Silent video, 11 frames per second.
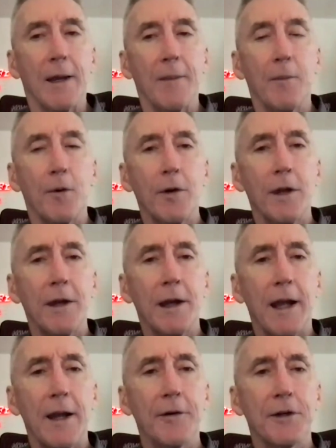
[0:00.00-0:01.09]
and more than
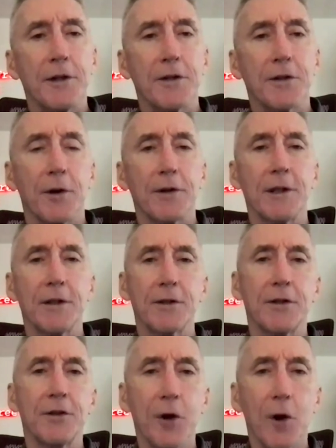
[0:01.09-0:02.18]
energy source, it's
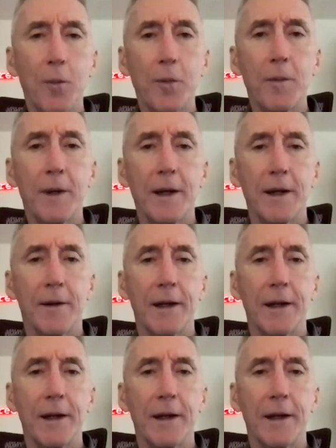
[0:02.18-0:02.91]
dopamine.